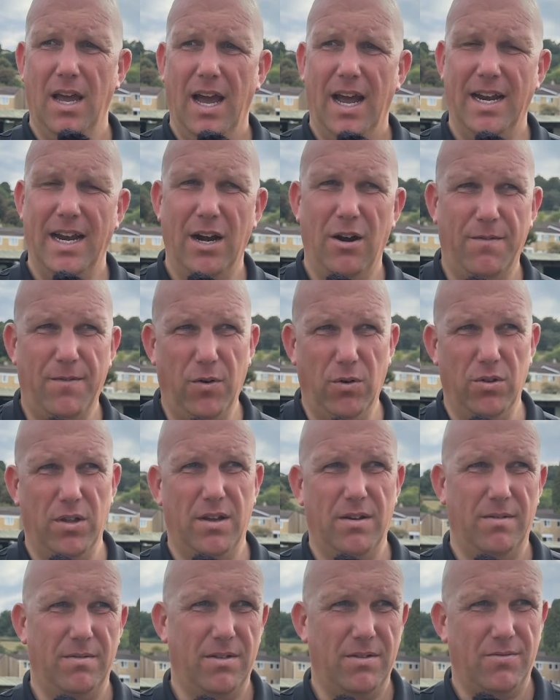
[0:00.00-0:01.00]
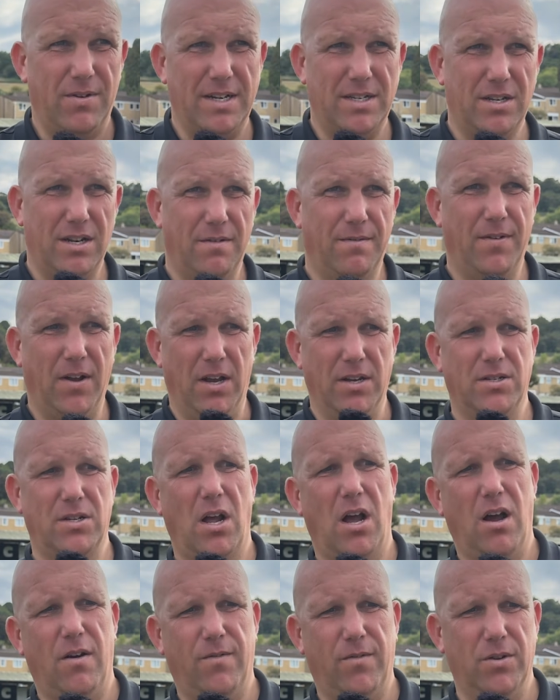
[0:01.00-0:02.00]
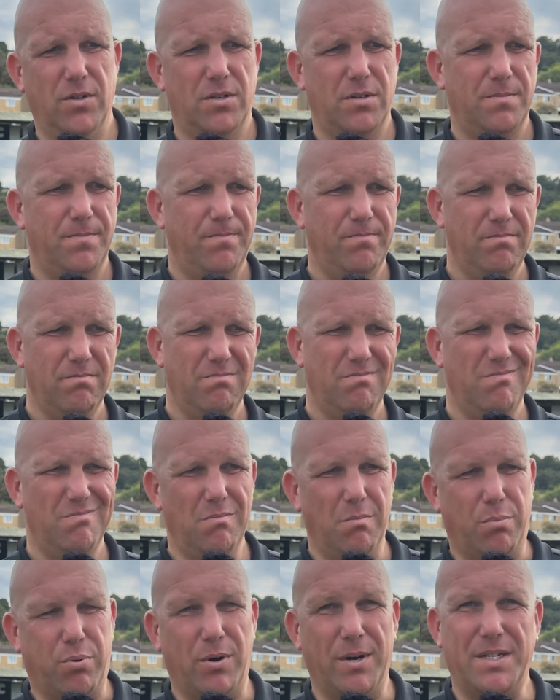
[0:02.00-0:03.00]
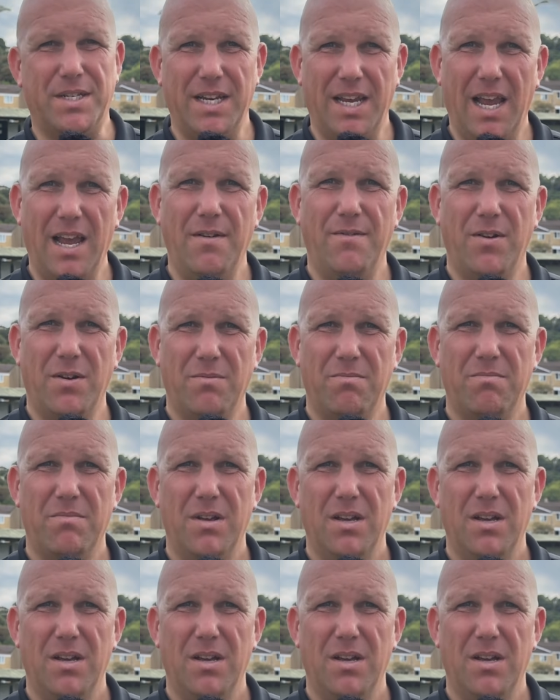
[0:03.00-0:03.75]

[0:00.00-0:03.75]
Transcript: And then I thought the rest of the first half was pretty even.